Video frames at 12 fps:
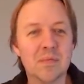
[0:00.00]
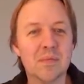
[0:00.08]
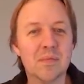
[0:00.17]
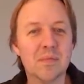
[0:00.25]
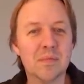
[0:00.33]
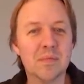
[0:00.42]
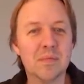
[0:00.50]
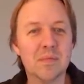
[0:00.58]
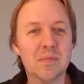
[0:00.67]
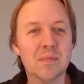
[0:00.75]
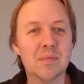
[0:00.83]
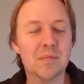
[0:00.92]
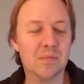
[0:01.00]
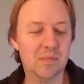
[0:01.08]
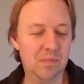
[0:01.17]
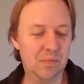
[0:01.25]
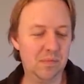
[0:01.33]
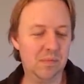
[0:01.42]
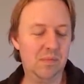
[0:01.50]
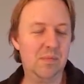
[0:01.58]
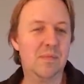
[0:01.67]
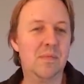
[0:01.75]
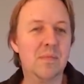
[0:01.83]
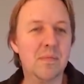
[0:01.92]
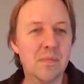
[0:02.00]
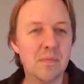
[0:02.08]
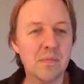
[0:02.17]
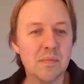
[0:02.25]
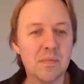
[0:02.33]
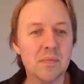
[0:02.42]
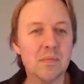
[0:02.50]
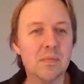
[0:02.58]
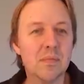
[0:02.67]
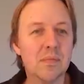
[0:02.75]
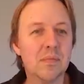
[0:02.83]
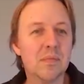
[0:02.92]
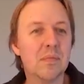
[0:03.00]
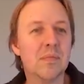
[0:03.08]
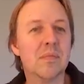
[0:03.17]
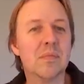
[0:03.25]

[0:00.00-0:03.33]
The person shown says nothing.